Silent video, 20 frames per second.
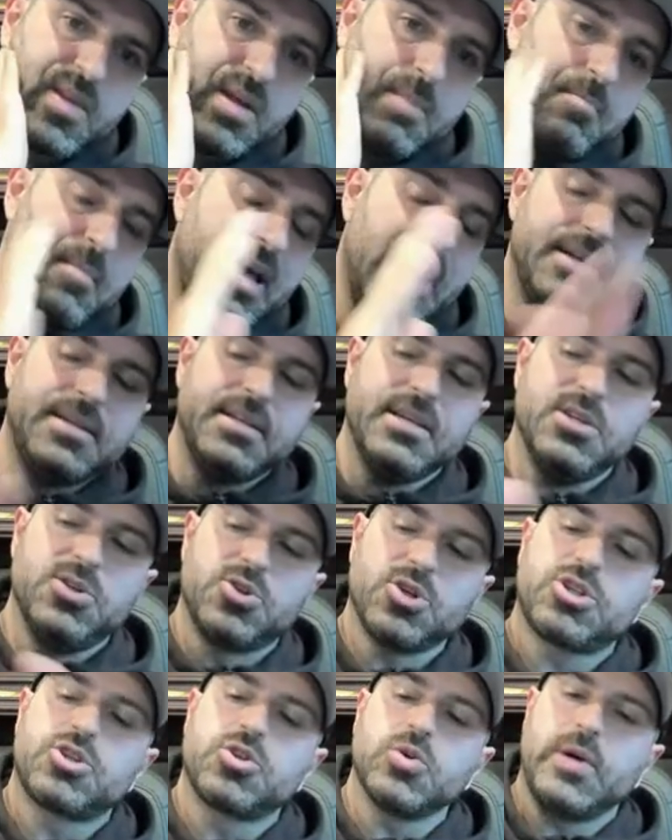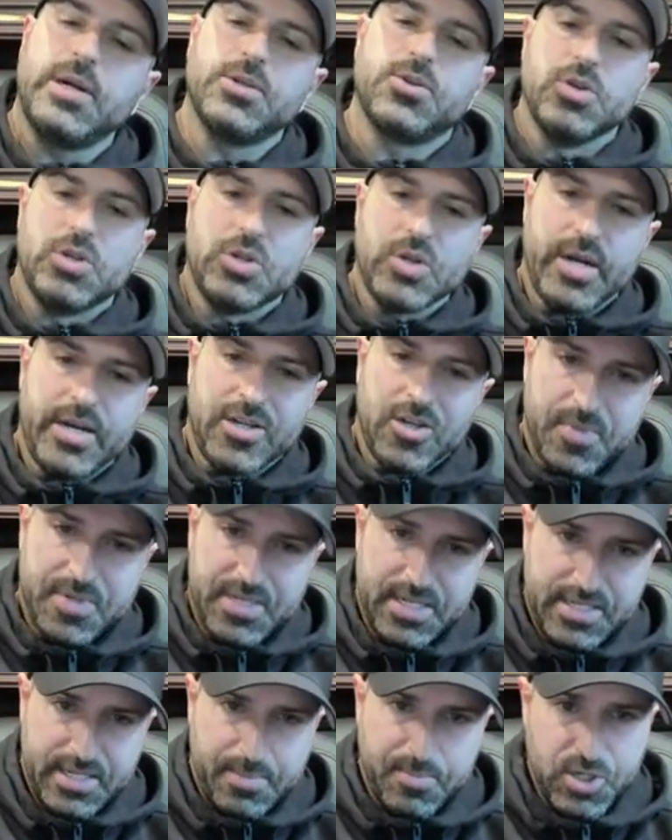Mandy just joined True Trading Group,
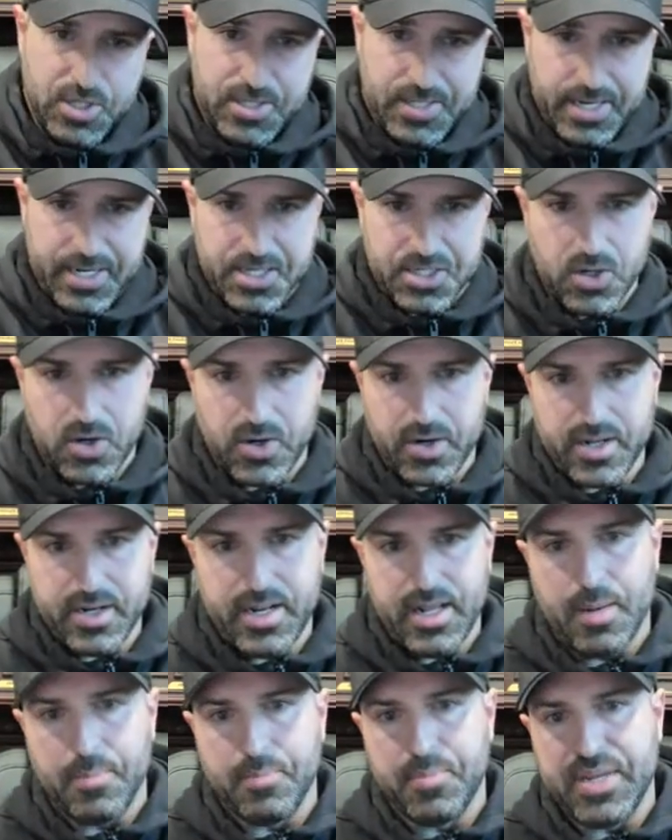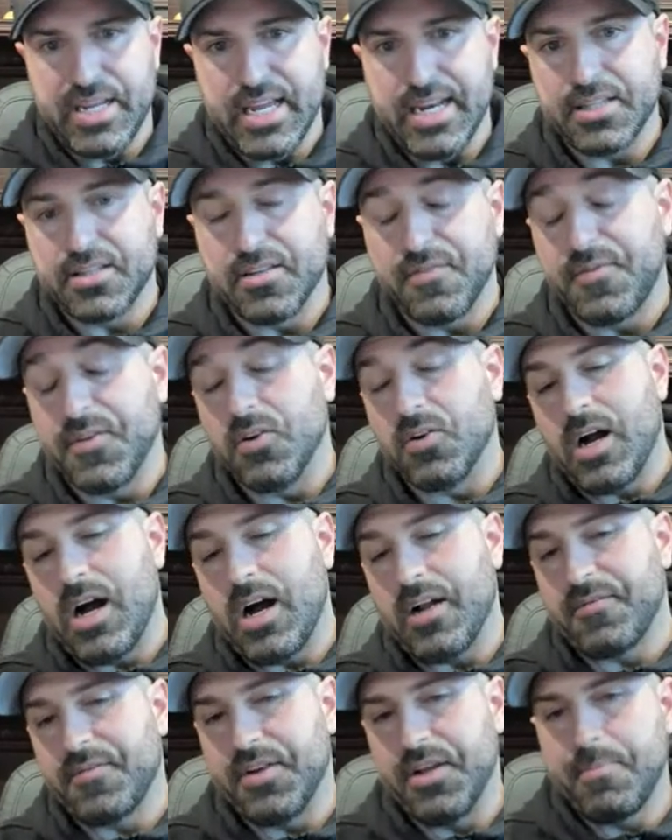says, I'm just getting started and I'm beginning to feel
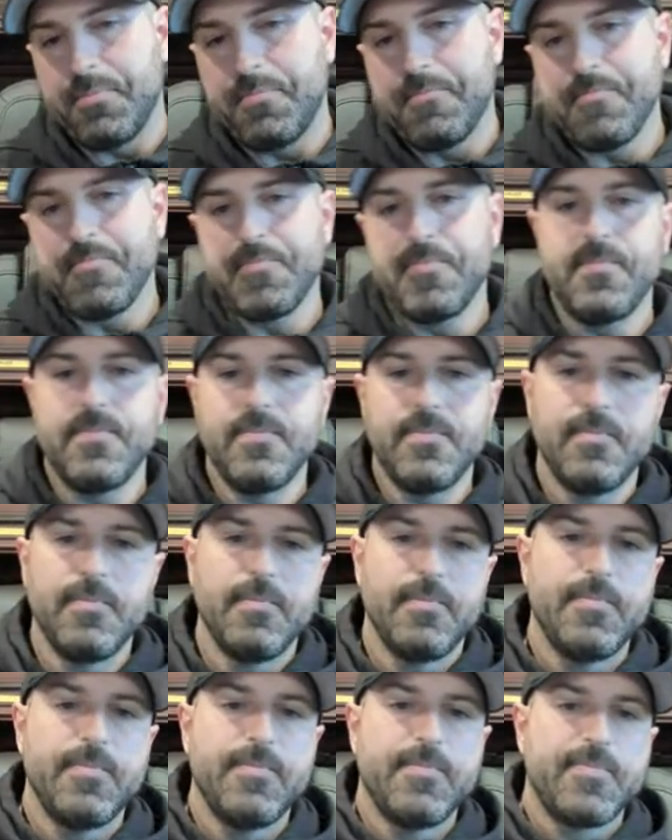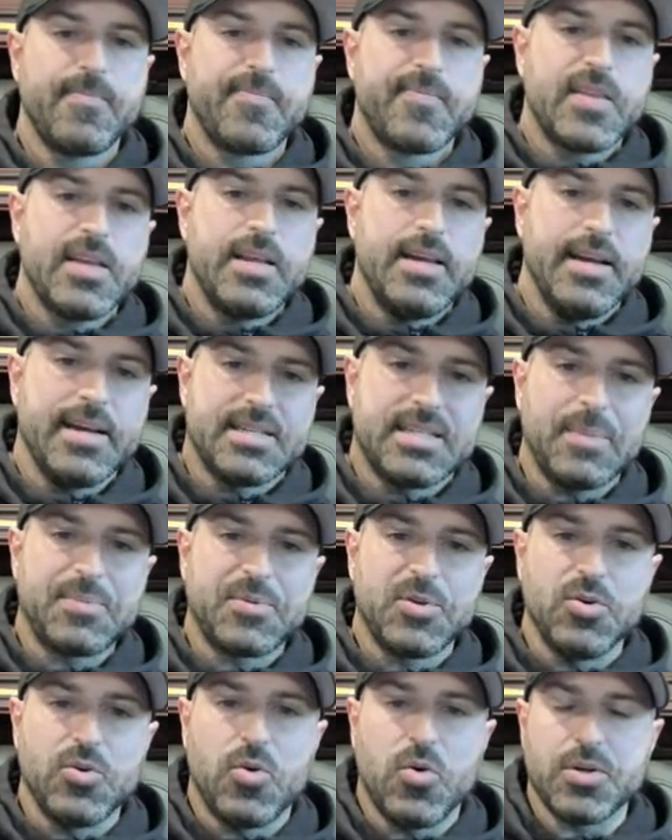confident.
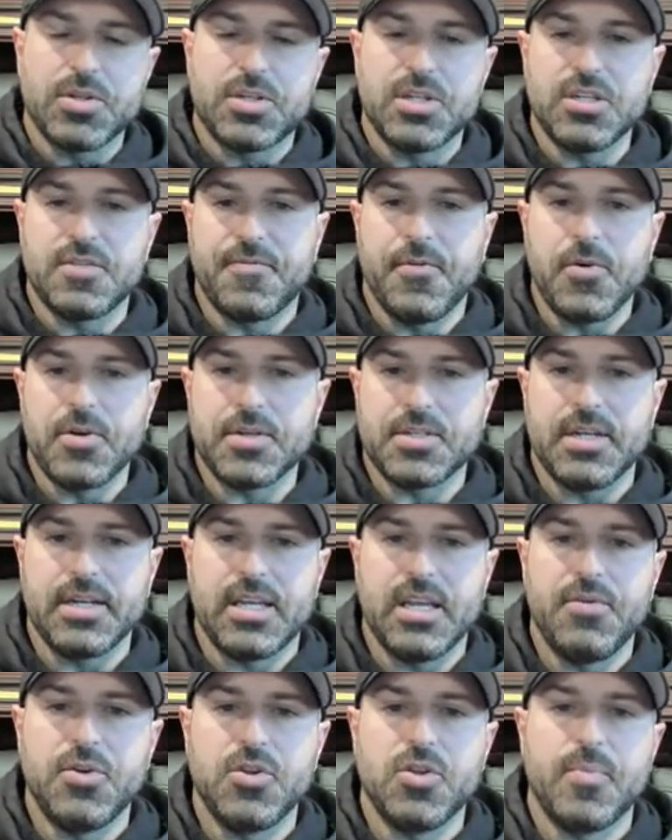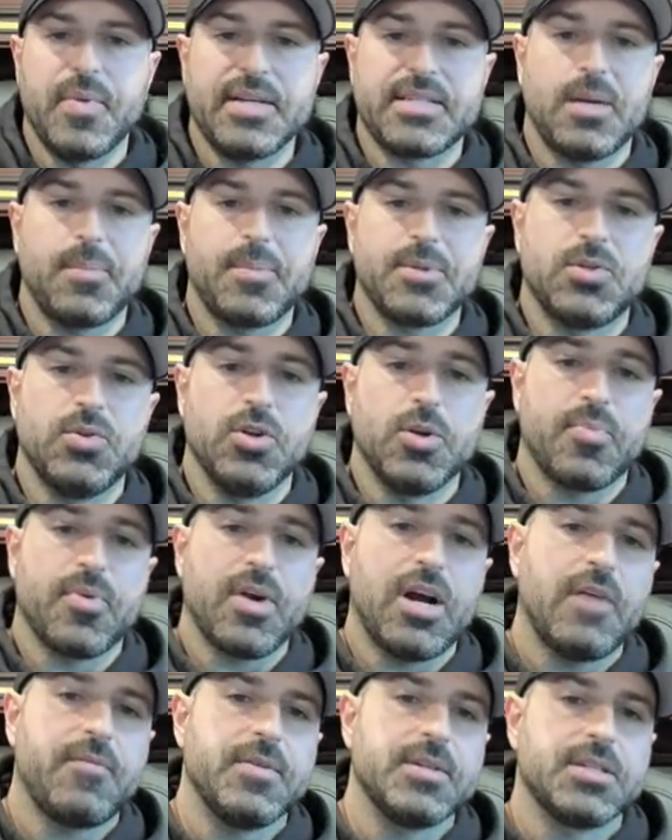Exceptional courses focus on giving you the best opportunity to
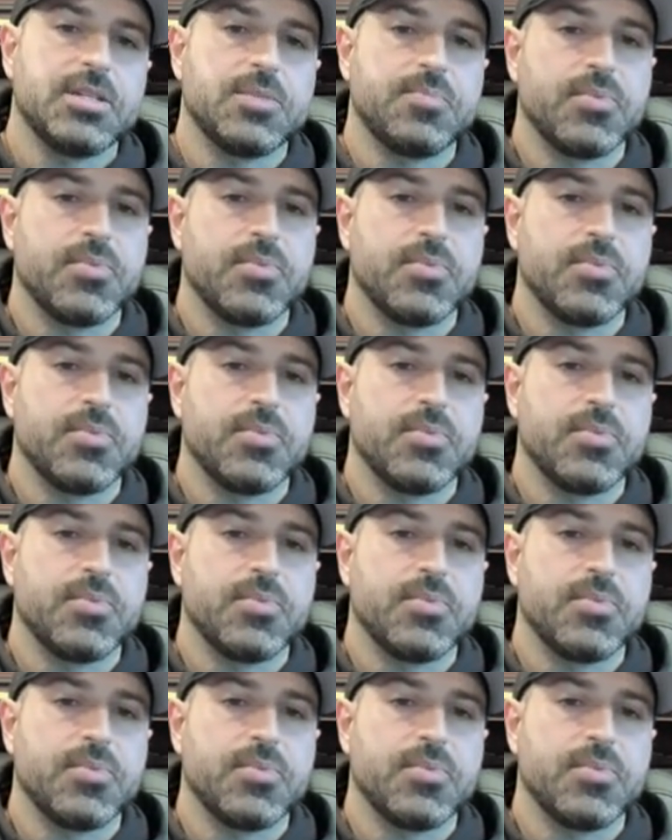profit, says